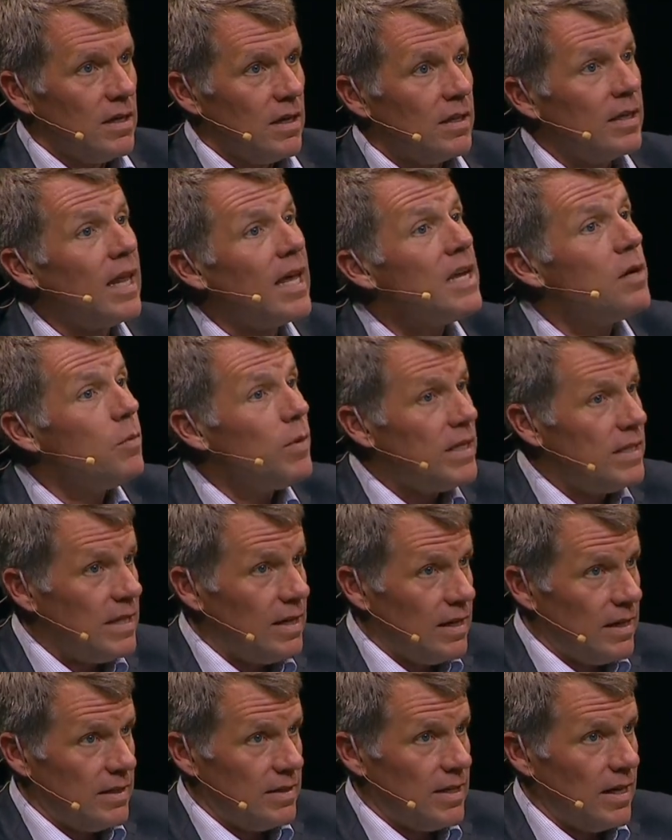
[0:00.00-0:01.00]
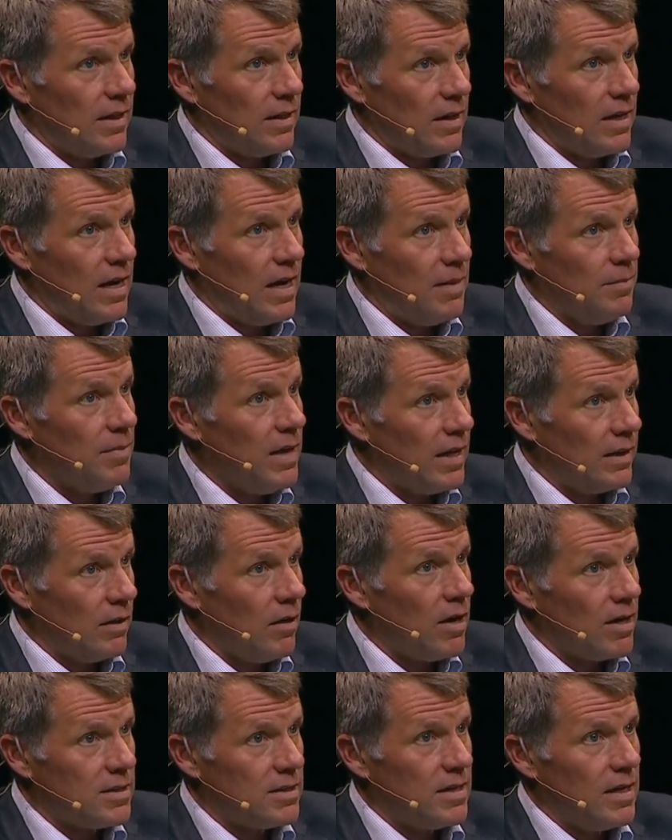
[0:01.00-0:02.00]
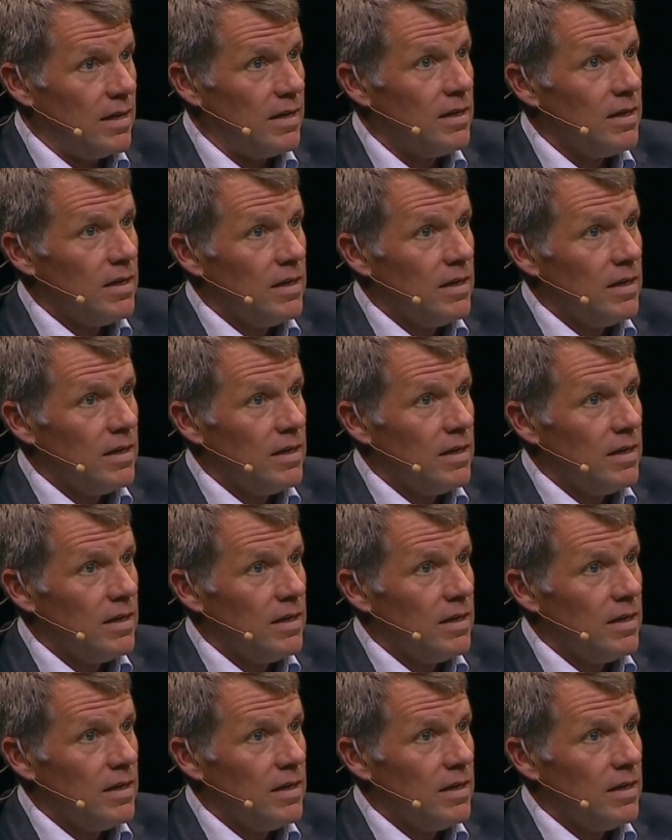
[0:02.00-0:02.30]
like we did in telecom and lost it.